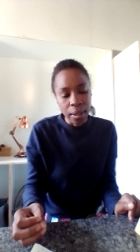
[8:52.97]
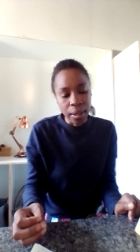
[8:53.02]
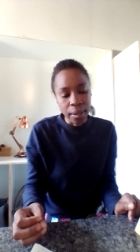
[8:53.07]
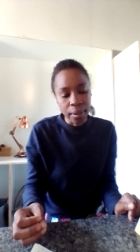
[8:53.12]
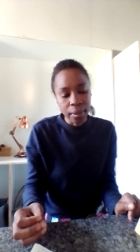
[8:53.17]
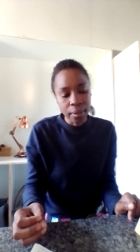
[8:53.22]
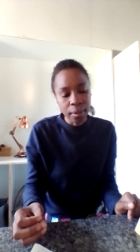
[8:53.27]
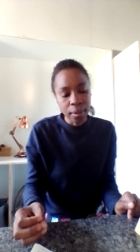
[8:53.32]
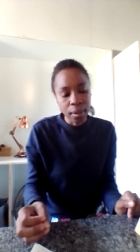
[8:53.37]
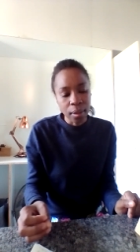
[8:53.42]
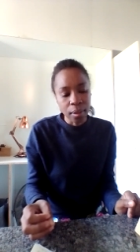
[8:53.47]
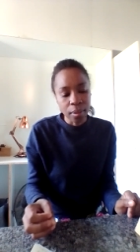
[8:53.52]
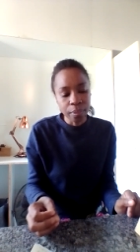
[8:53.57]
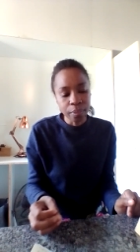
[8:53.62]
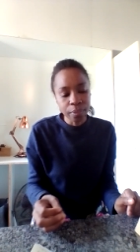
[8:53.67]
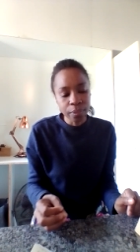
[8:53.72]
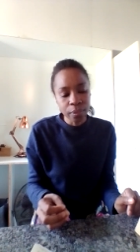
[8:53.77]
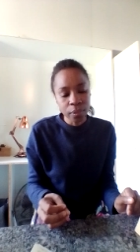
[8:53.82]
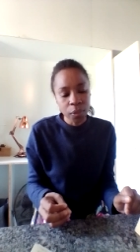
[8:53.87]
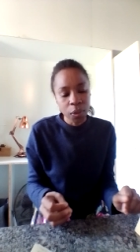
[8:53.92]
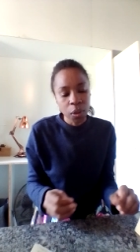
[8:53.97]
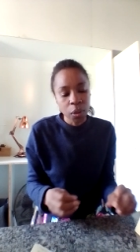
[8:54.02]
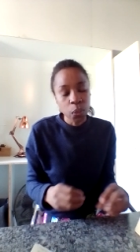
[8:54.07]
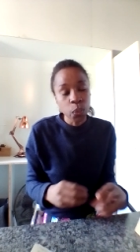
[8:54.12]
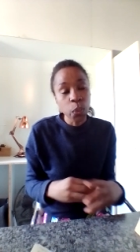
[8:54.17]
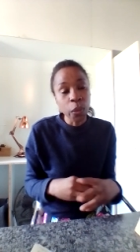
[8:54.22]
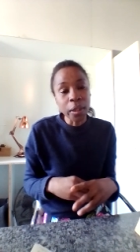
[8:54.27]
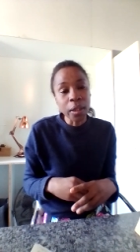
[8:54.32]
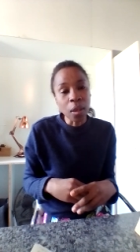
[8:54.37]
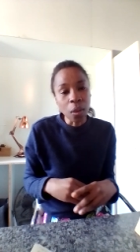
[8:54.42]
and
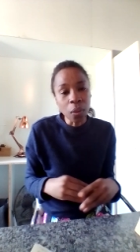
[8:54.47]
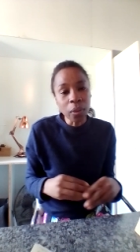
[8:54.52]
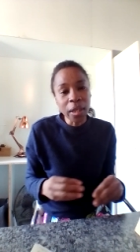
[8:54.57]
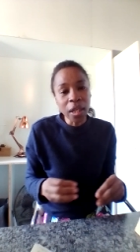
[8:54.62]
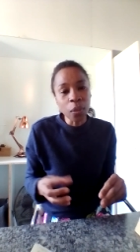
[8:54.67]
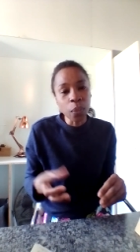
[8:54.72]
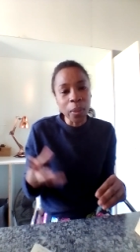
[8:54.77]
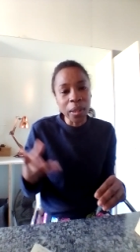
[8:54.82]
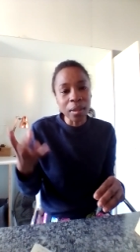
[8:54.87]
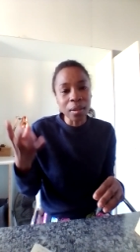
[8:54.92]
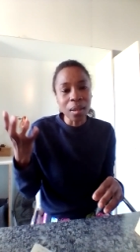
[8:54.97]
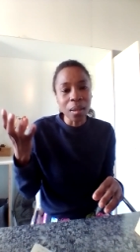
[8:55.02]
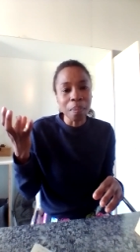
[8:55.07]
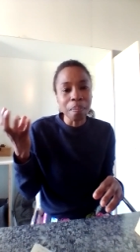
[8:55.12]
we know that when the